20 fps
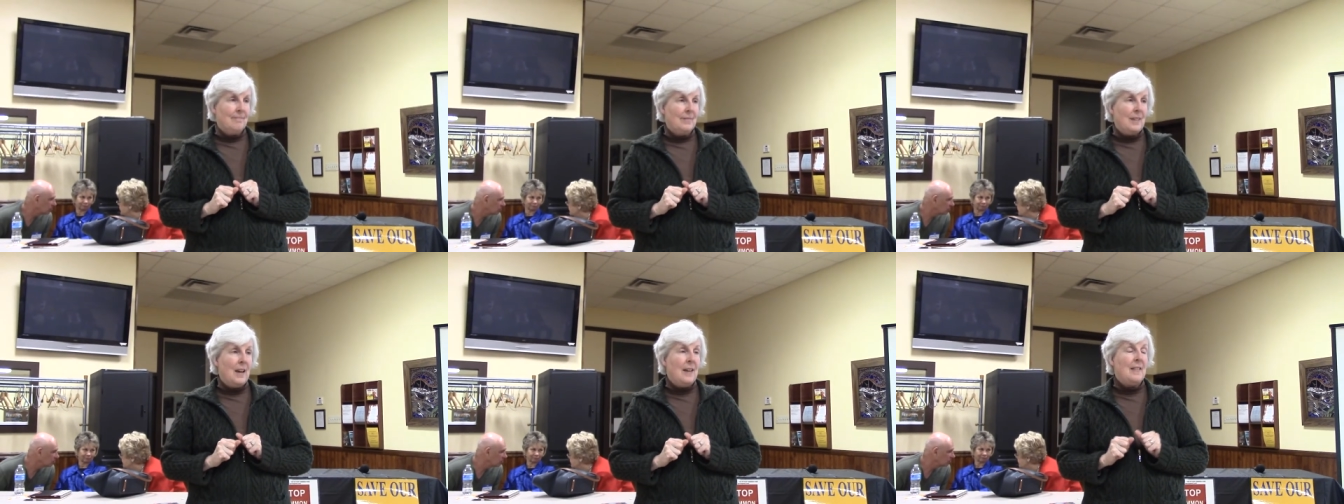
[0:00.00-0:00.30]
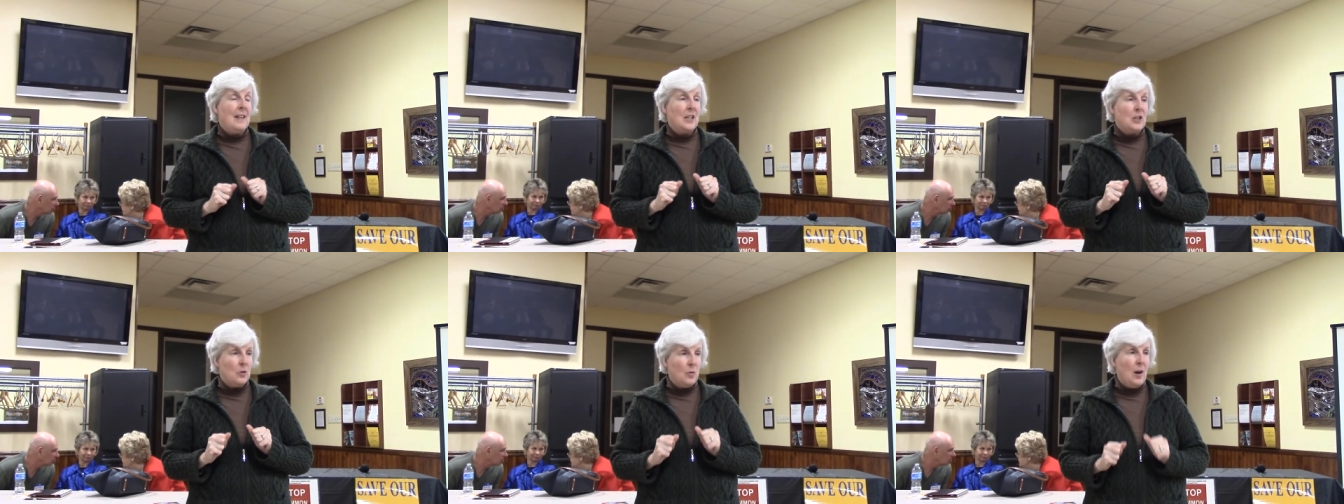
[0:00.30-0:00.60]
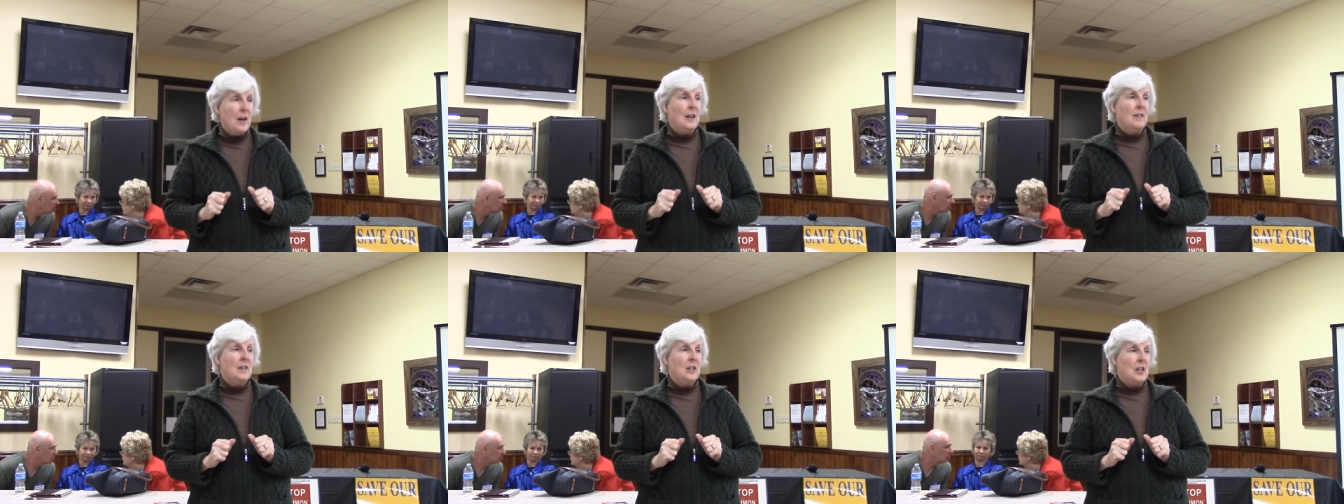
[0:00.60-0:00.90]
and that's
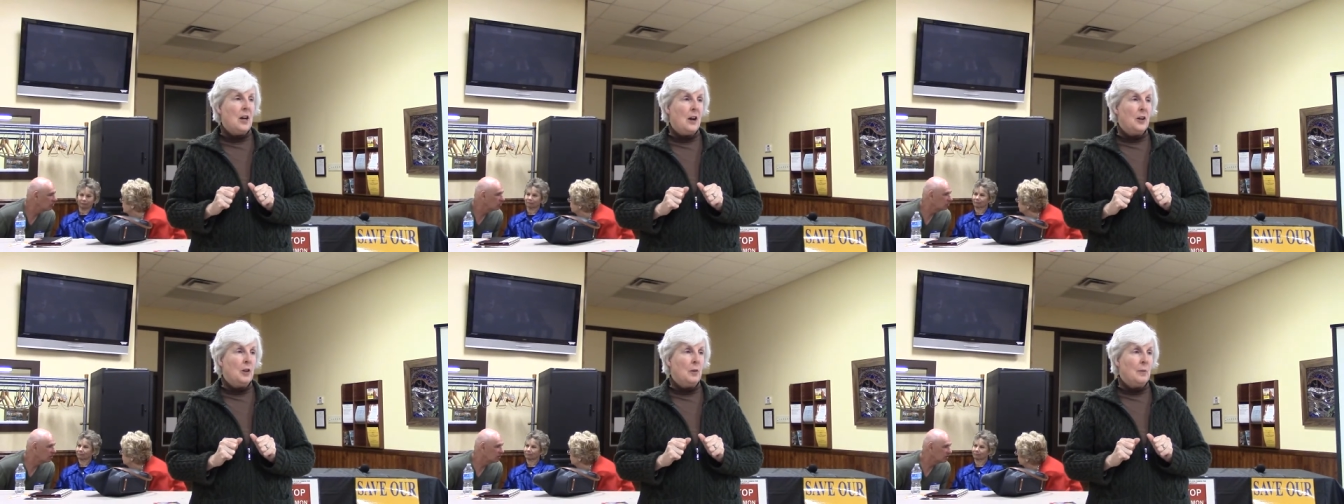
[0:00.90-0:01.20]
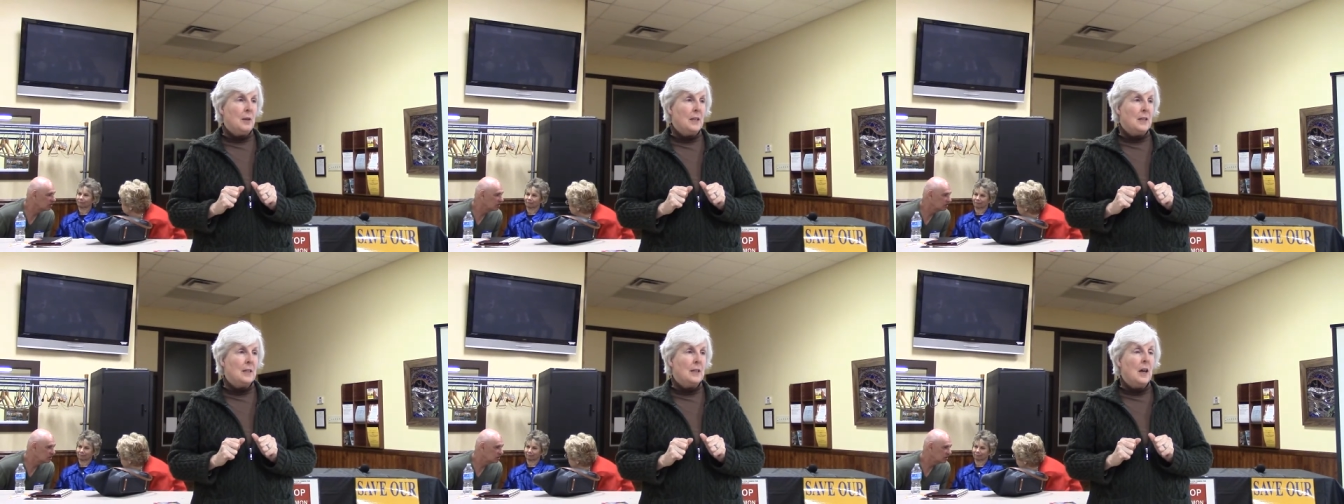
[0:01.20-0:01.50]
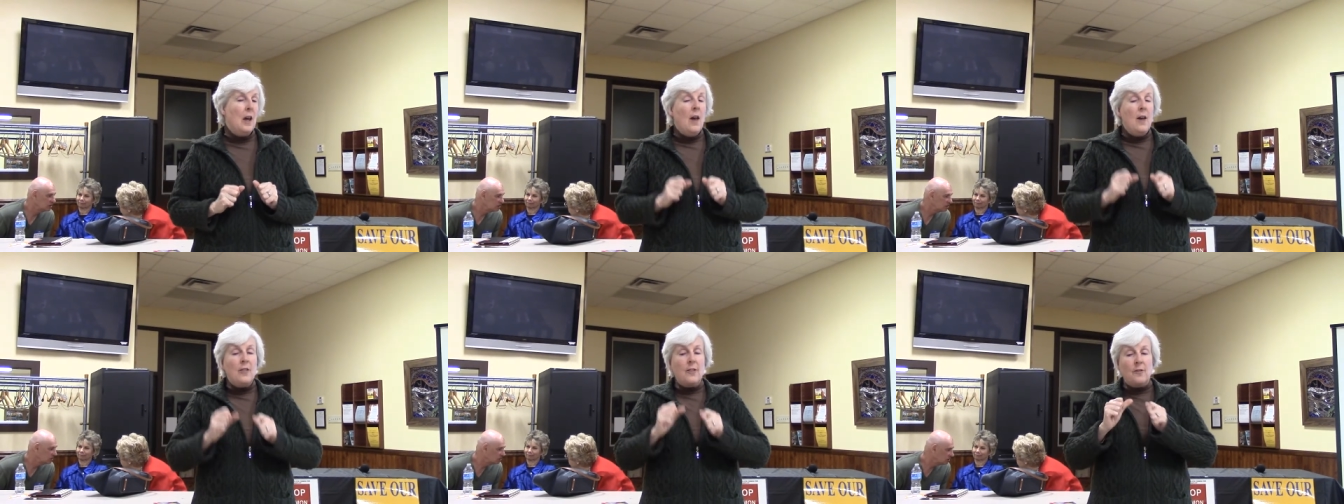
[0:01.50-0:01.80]
right in the documents.
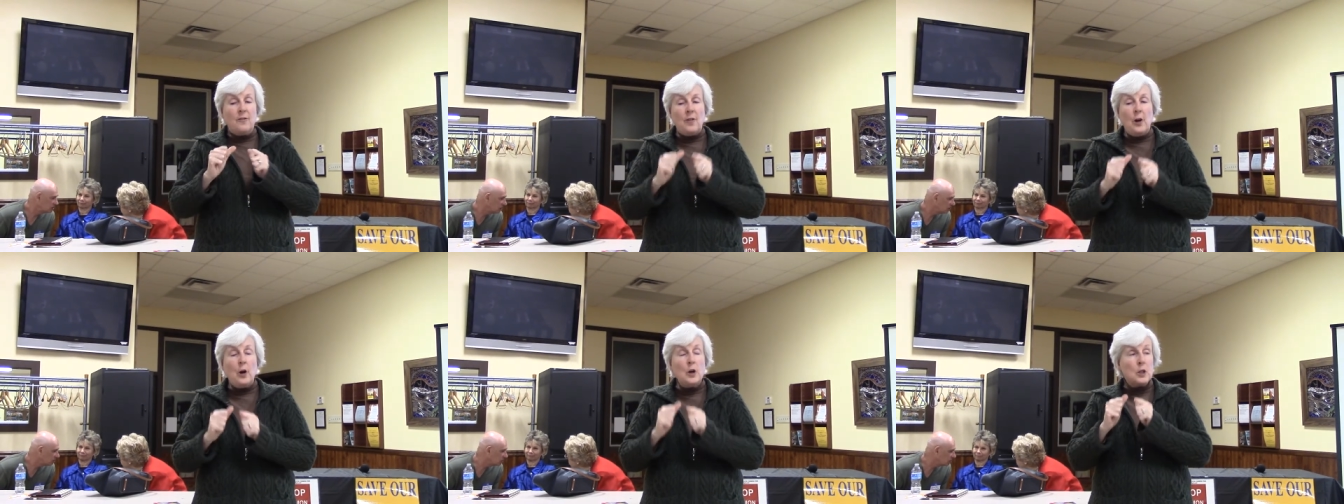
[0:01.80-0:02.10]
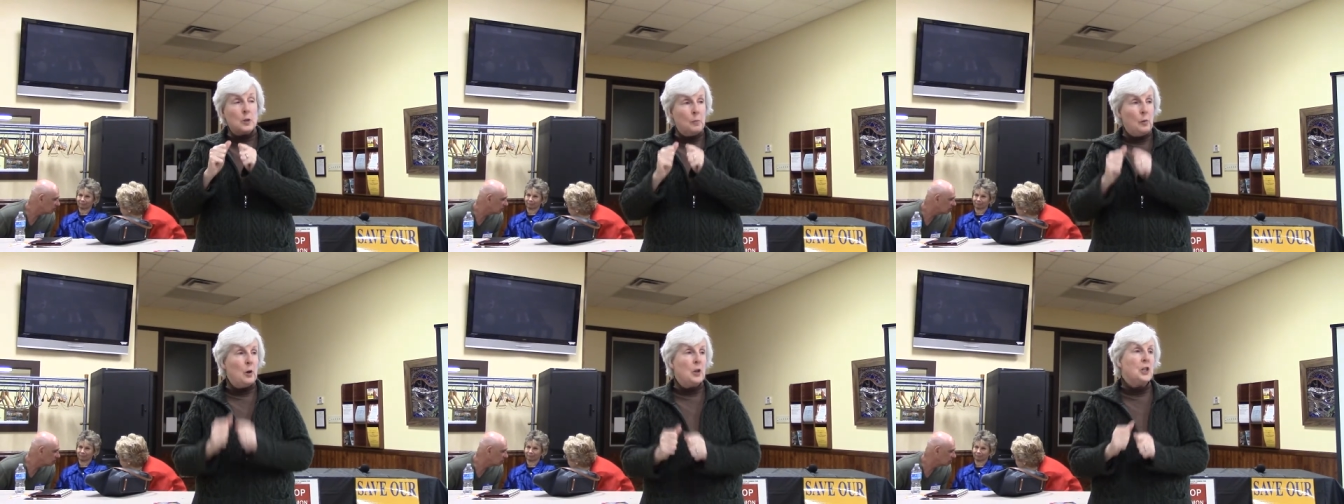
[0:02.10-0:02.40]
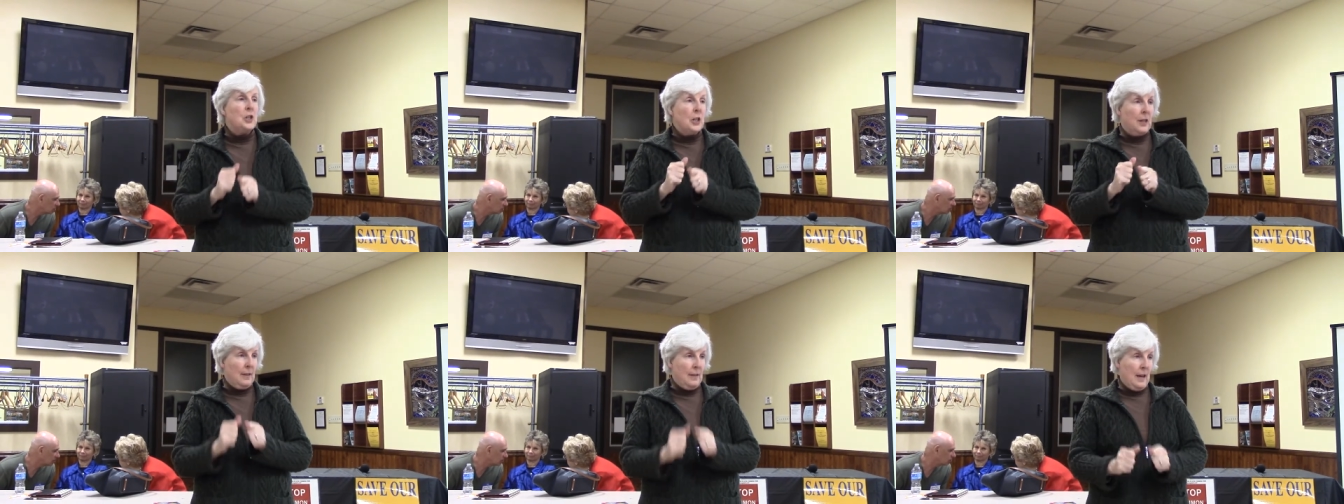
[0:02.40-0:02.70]
The folks
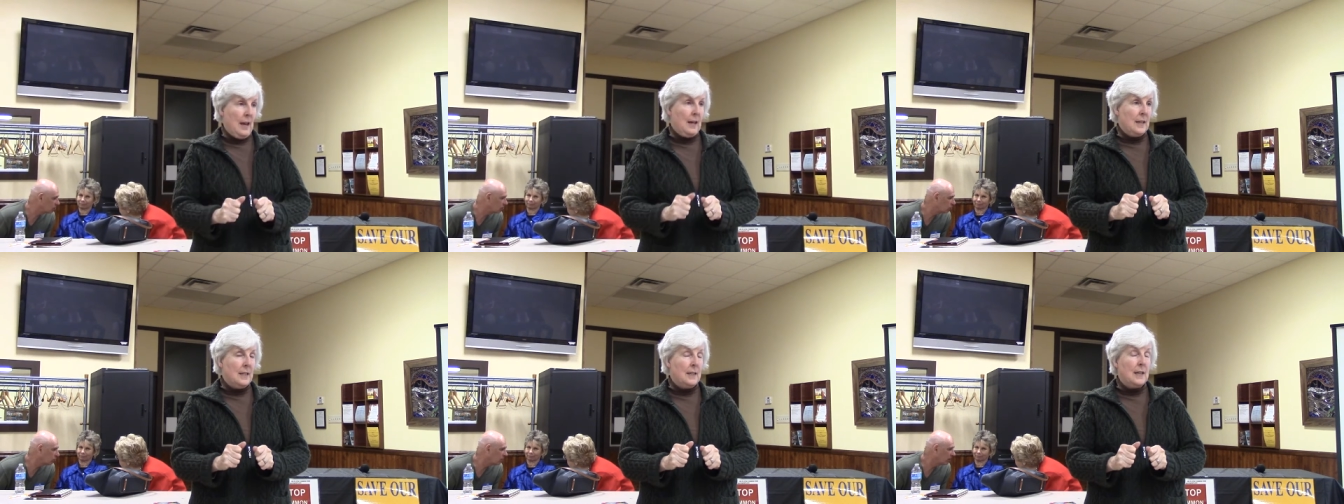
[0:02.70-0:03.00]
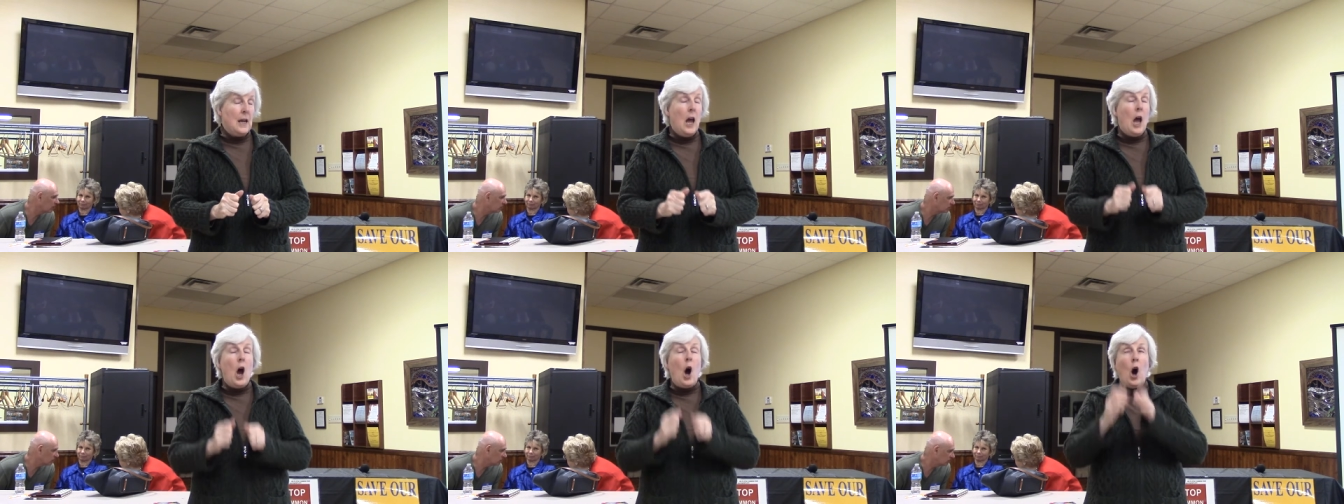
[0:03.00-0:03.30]
pushing this